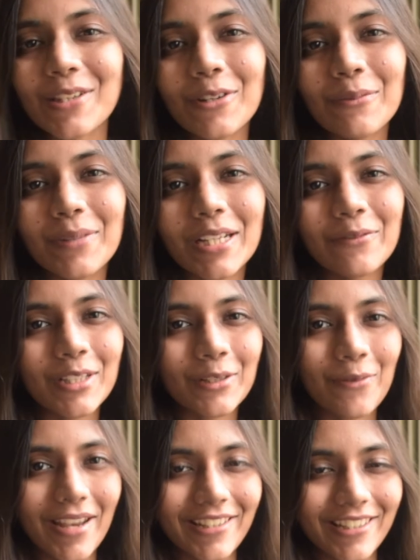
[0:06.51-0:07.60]
So I want to begin with
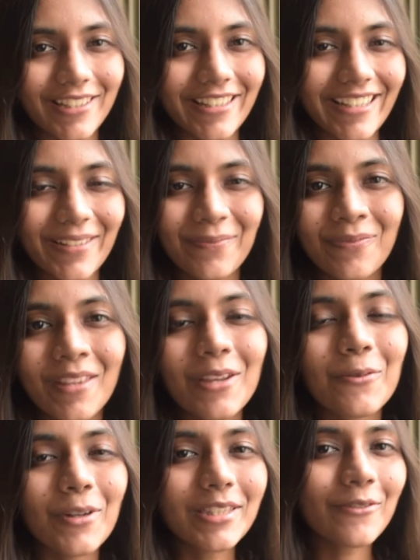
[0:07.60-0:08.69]
a question today.
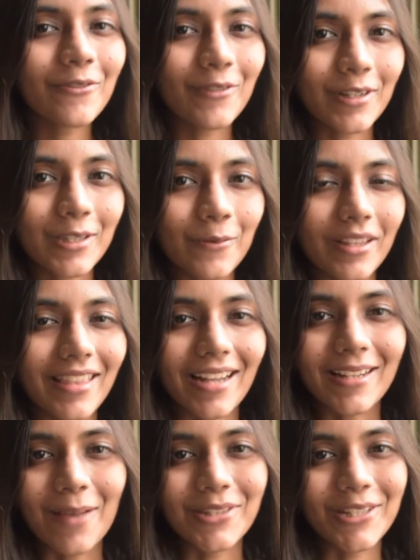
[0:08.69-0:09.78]
What's the first word
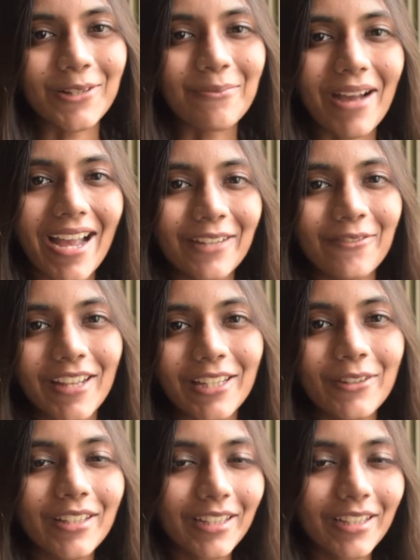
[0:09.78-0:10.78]
that comes to your mind when you